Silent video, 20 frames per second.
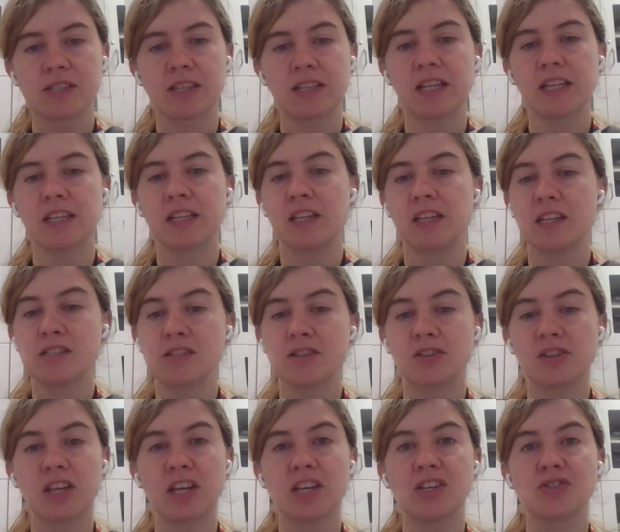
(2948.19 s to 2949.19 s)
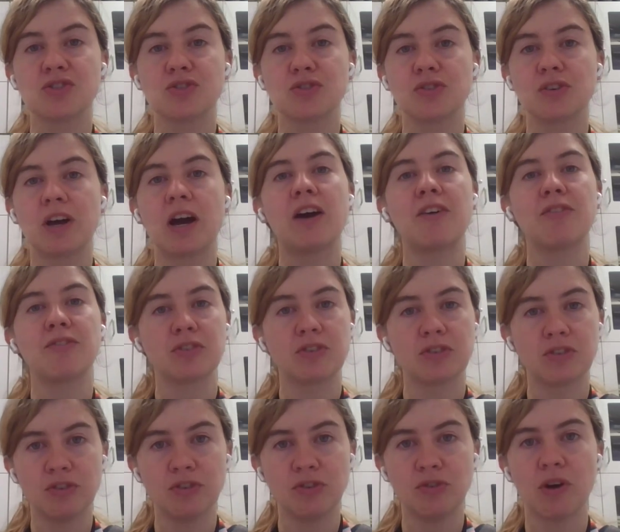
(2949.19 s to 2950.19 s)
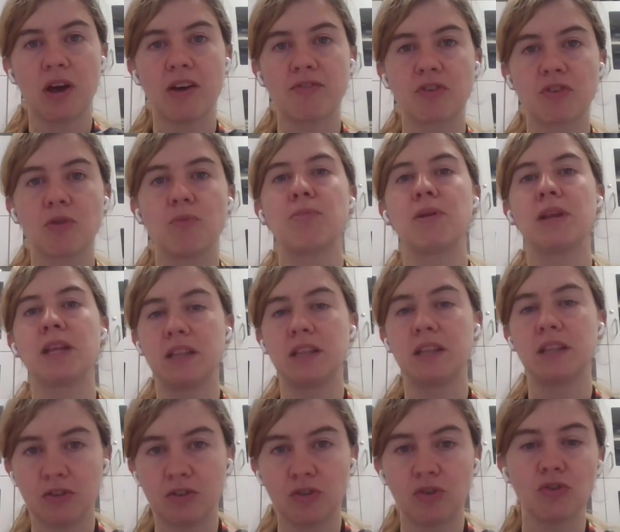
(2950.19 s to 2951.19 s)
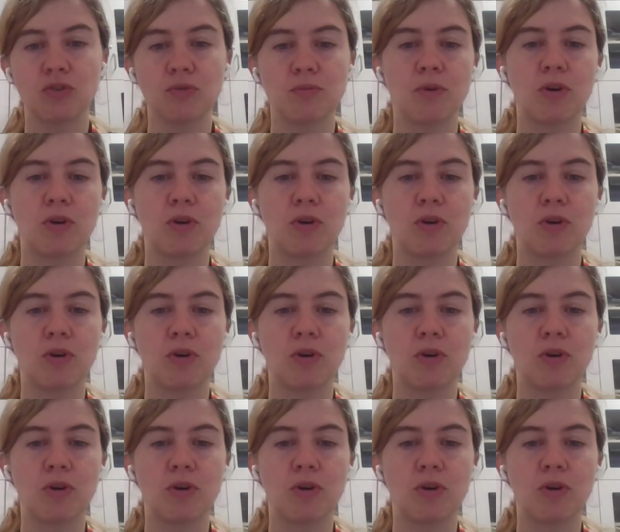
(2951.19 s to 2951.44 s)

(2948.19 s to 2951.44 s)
and then the dissertation after you have completed the taught